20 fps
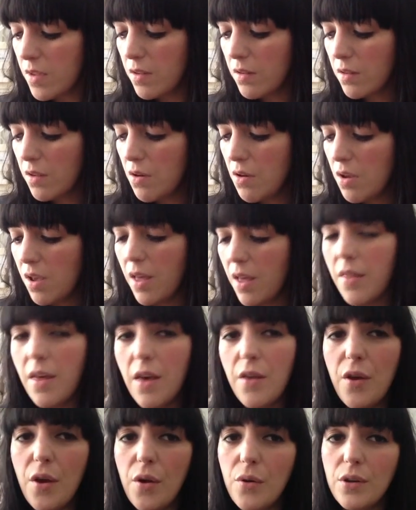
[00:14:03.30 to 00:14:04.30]
So yeah,
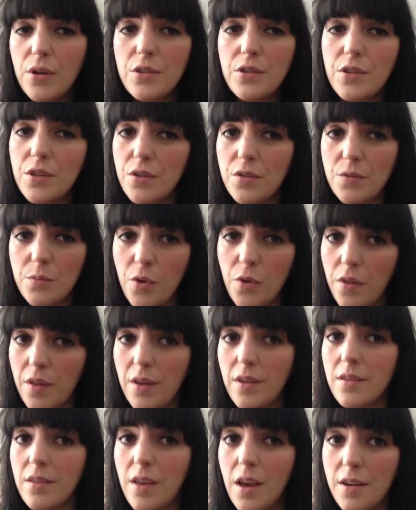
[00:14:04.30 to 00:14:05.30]
they're the only two small
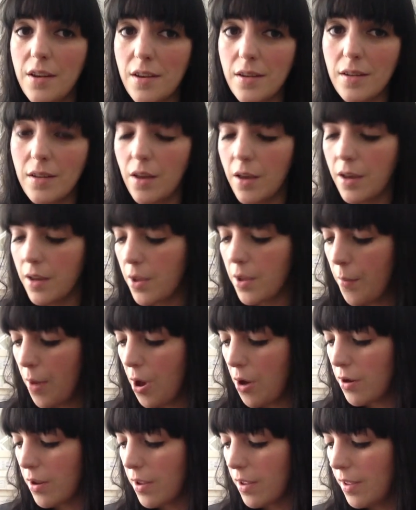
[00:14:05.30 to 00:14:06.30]
things that I didn't like
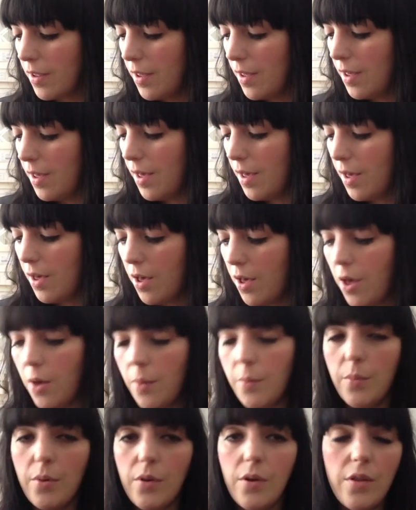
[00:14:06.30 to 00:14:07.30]
about it.
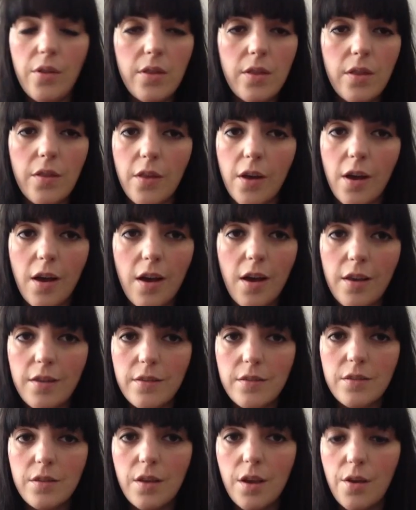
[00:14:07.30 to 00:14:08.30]
But other than that,
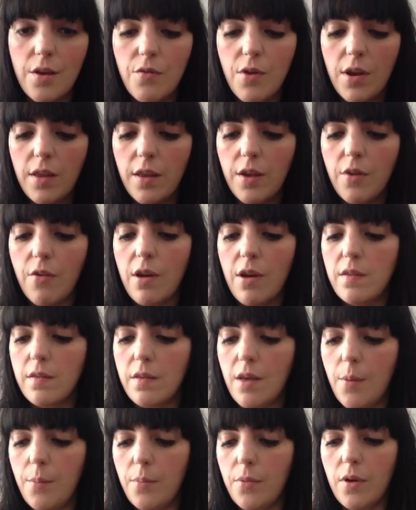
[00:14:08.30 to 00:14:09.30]
it's a really great
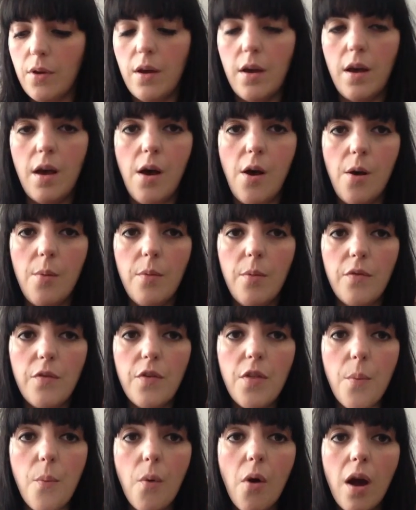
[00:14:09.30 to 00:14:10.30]
tablet,
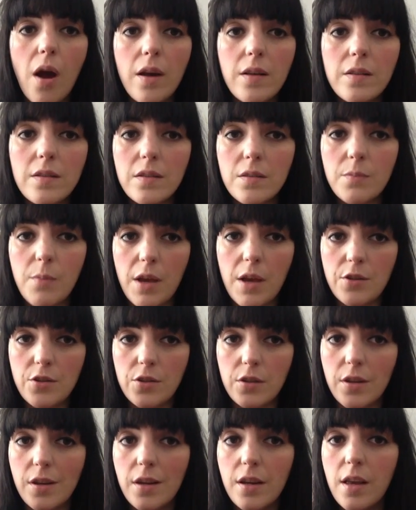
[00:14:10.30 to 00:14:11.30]
for the price
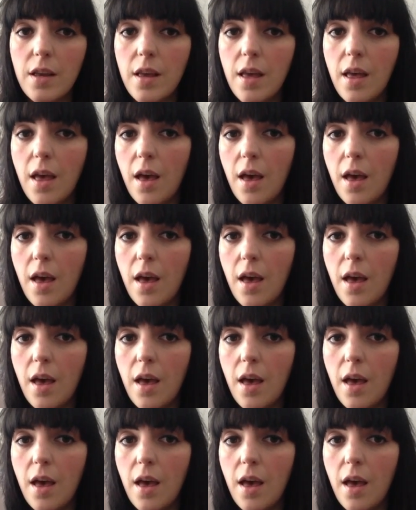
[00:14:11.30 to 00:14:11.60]
especially.